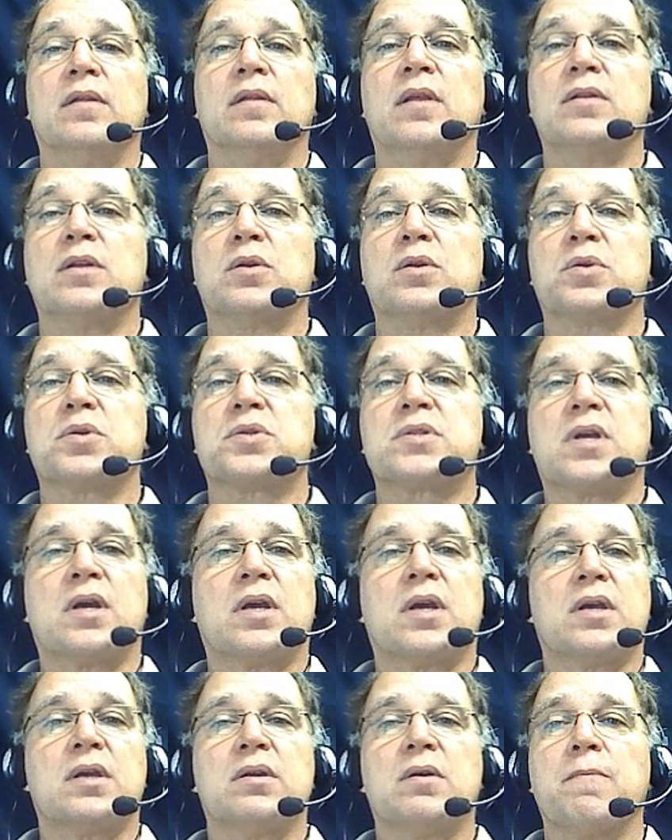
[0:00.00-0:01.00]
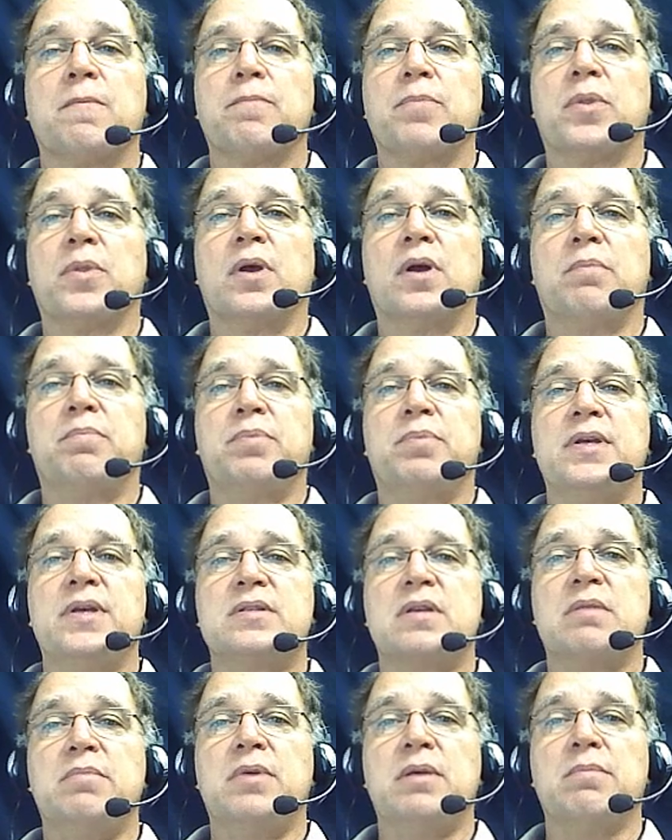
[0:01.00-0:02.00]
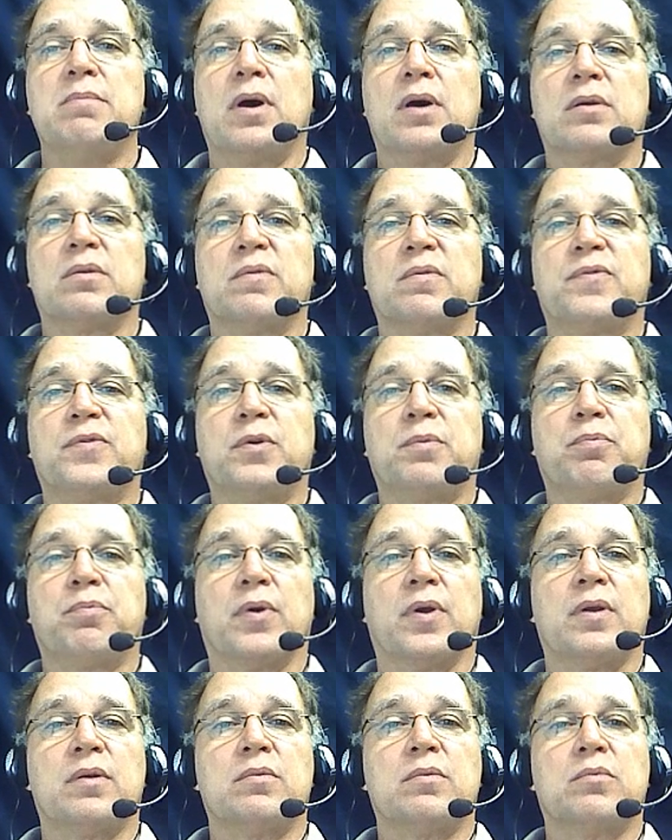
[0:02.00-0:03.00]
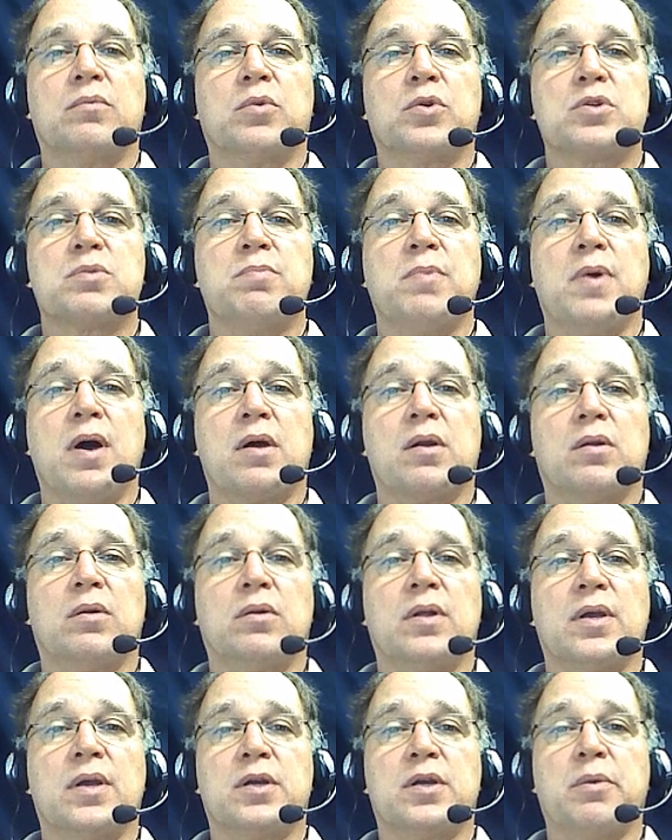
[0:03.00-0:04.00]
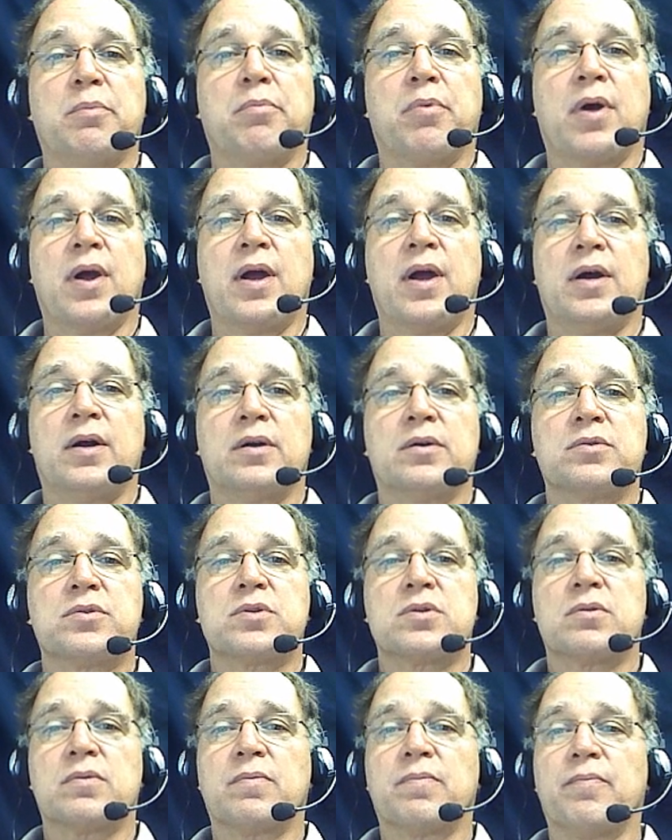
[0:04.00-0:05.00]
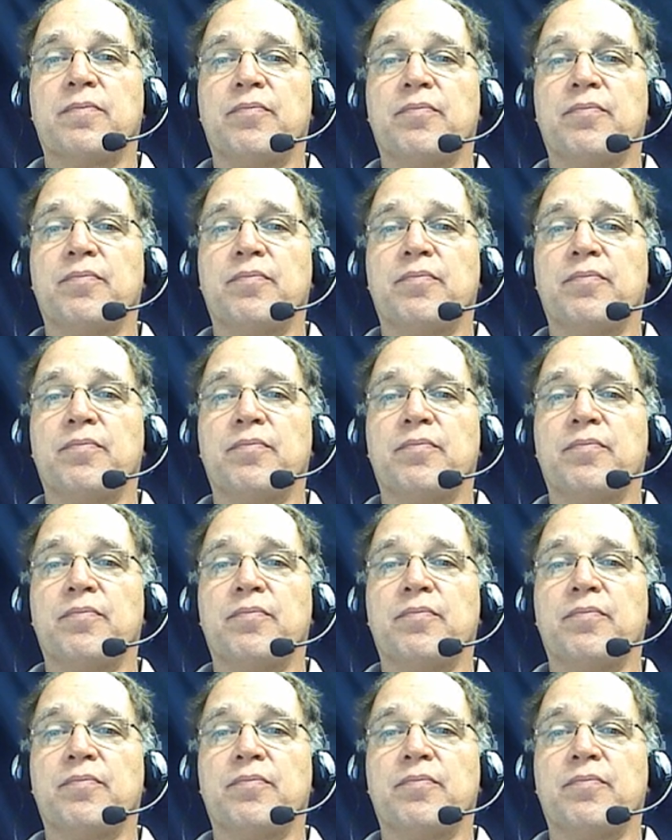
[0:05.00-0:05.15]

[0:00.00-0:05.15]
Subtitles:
Then it'll say PCB model footprint. Which model? I'm going to browse.